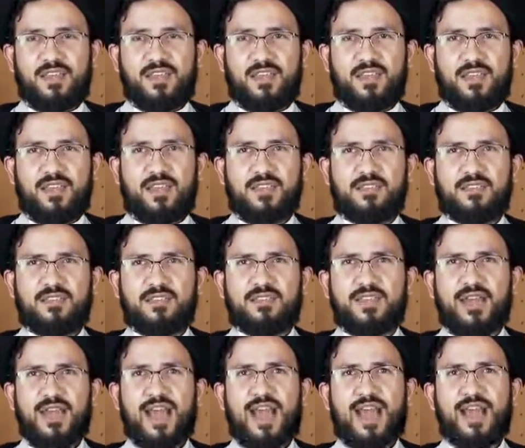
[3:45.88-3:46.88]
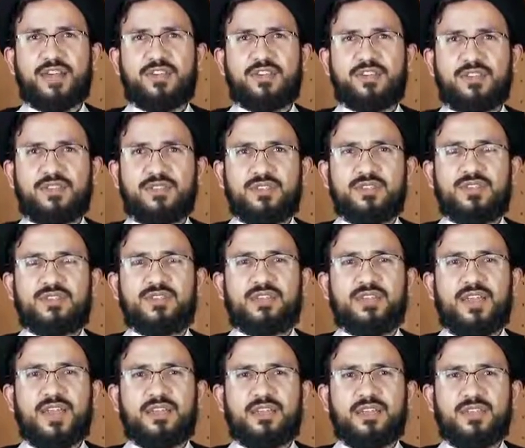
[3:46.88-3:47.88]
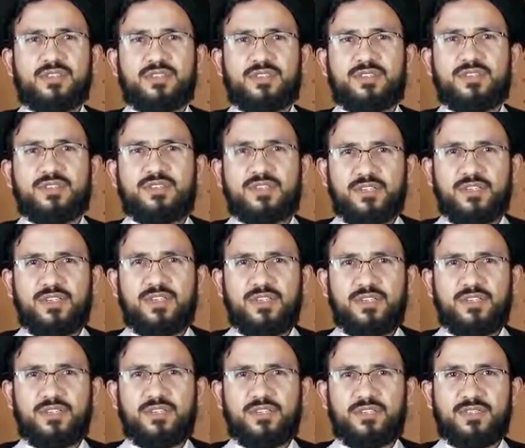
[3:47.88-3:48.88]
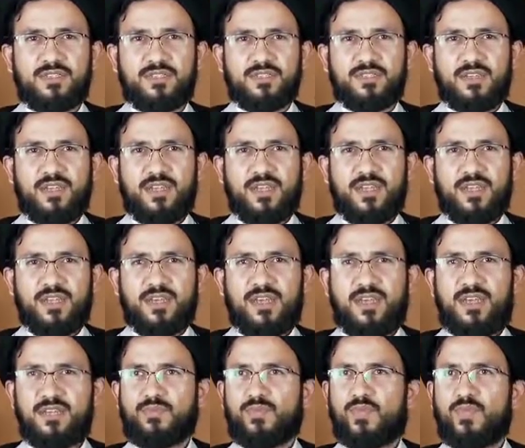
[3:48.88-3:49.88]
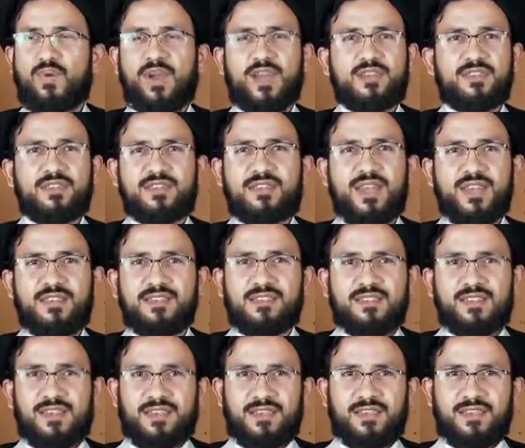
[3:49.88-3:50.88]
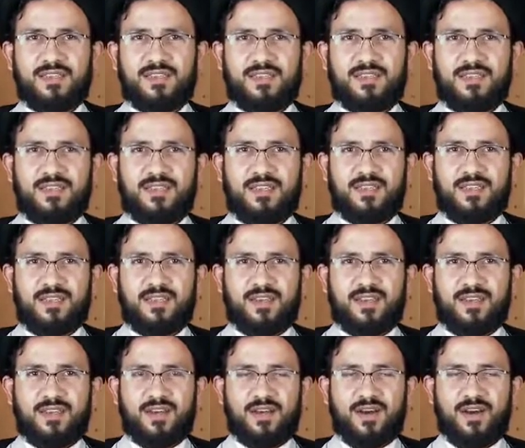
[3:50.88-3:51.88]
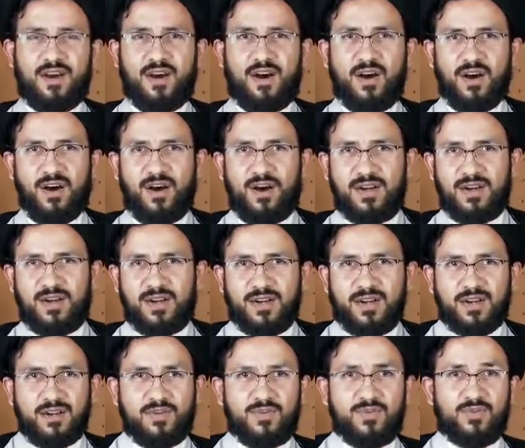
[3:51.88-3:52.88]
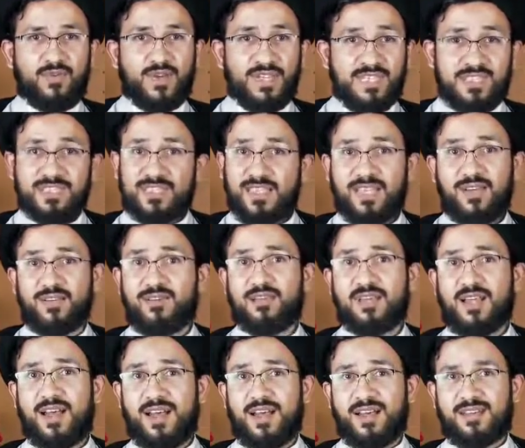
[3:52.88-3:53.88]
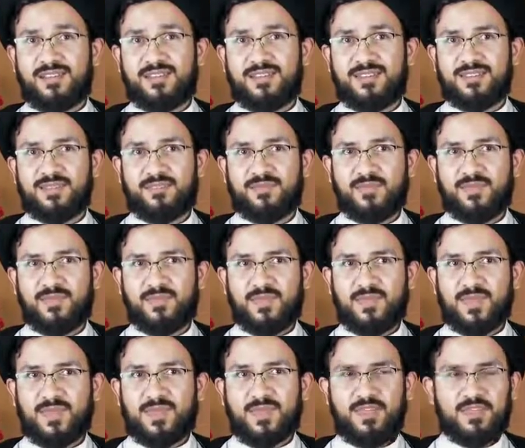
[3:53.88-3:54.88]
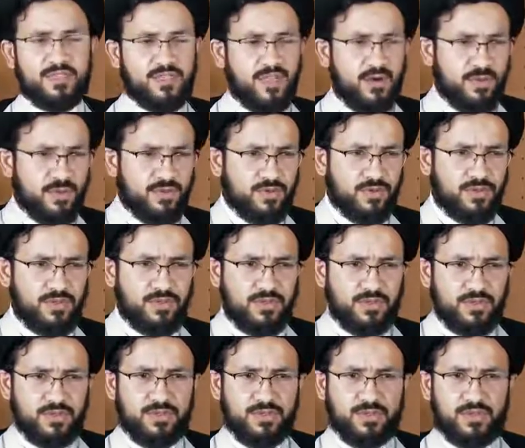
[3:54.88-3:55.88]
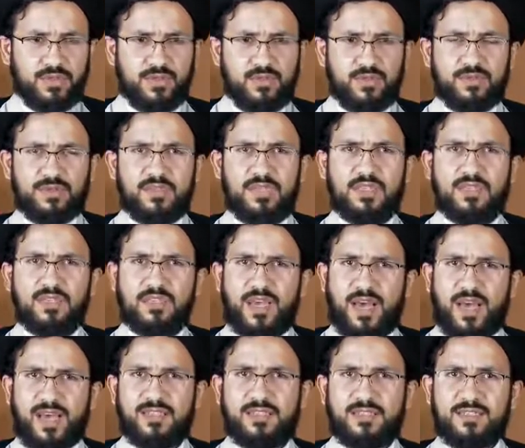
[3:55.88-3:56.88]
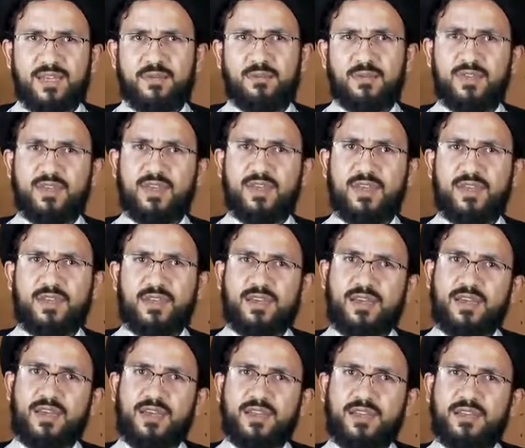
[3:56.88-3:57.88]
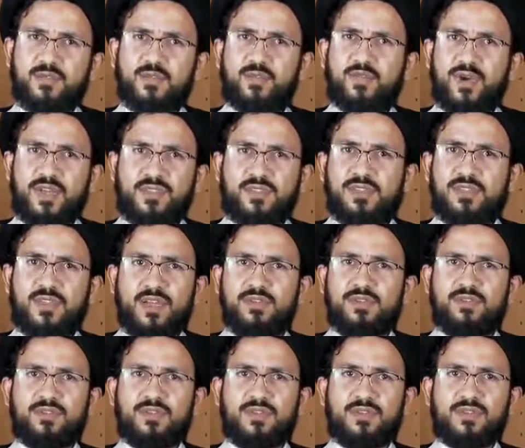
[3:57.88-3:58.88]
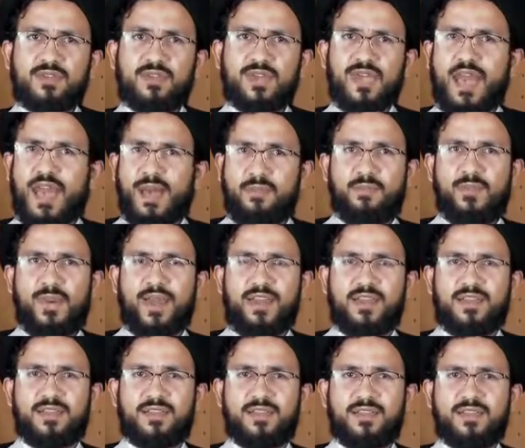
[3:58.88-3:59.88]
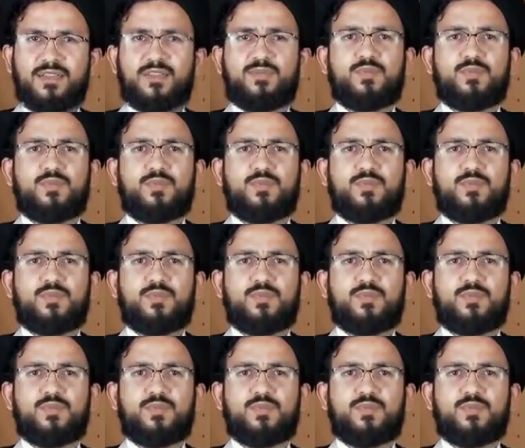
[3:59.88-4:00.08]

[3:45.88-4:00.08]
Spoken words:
His actions and his decisions in presidency are risky or not. He's going to decide something in his presidential campaign, in his